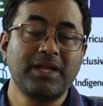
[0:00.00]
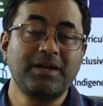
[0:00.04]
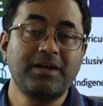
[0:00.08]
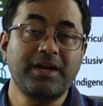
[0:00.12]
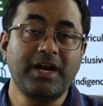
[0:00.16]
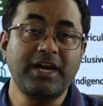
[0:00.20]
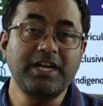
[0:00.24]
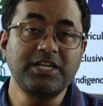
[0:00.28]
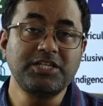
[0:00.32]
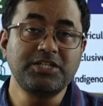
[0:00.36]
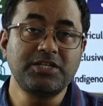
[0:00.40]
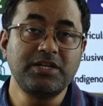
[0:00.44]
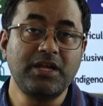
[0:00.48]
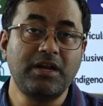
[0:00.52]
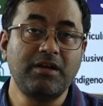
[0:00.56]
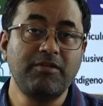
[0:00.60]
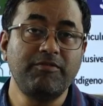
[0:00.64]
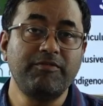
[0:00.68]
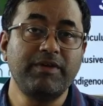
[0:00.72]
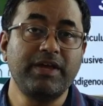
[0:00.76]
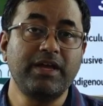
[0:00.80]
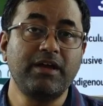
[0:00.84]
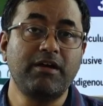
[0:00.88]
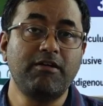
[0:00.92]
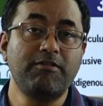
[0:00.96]
traditional
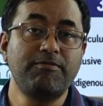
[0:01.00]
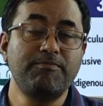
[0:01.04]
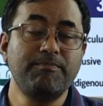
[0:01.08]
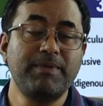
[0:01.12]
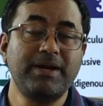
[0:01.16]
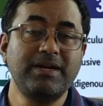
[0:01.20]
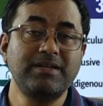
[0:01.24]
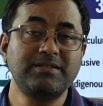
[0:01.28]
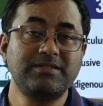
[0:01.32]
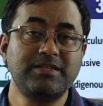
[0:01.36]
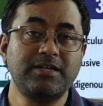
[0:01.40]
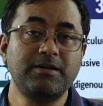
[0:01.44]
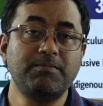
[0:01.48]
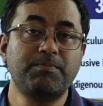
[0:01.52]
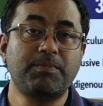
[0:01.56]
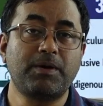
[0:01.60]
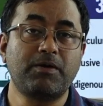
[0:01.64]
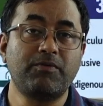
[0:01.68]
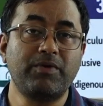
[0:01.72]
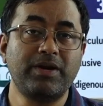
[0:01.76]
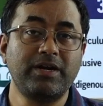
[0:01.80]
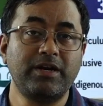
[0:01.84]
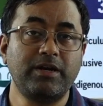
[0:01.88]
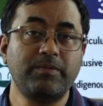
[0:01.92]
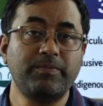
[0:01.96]
way of medicine
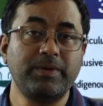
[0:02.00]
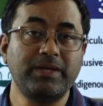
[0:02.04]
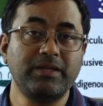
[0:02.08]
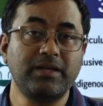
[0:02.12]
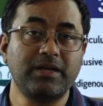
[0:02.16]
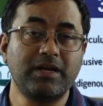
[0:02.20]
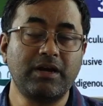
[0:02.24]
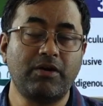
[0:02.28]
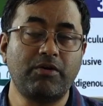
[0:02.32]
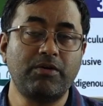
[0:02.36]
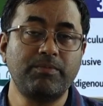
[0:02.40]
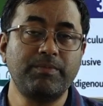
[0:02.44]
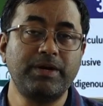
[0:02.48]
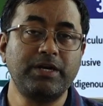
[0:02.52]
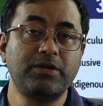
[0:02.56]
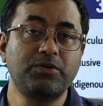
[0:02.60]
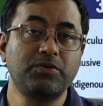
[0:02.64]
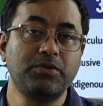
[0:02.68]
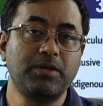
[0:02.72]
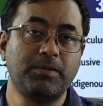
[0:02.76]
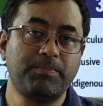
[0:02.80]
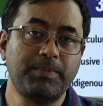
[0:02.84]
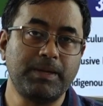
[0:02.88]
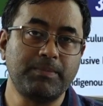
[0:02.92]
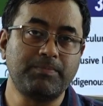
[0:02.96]
provided by the government to
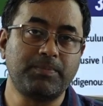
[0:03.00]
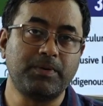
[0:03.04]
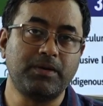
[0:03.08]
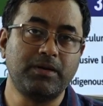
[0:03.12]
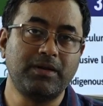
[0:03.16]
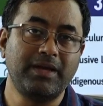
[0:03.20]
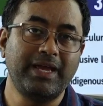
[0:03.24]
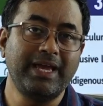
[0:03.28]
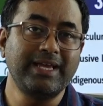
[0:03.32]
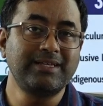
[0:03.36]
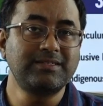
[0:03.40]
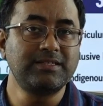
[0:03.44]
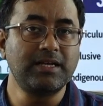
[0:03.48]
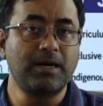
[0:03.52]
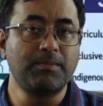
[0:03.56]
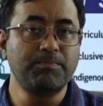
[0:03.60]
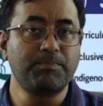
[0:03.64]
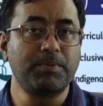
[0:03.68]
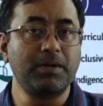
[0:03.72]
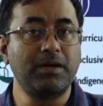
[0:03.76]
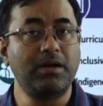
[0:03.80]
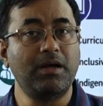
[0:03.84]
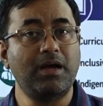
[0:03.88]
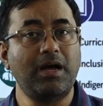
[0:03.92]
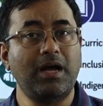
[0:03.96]
the people.
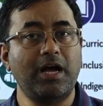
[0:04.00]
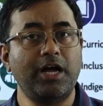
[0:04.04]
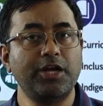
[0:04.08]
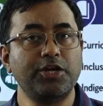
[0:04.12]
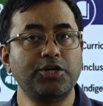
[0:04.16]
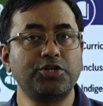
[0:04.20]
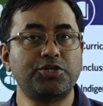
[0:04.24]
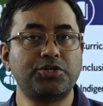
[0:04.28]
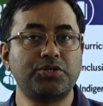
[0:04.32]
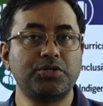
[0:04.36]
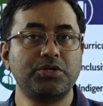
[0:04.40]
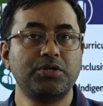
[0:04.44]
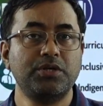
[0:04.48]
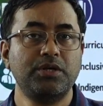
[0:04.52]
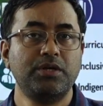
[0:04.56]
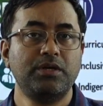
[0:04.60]
Example, Ayush.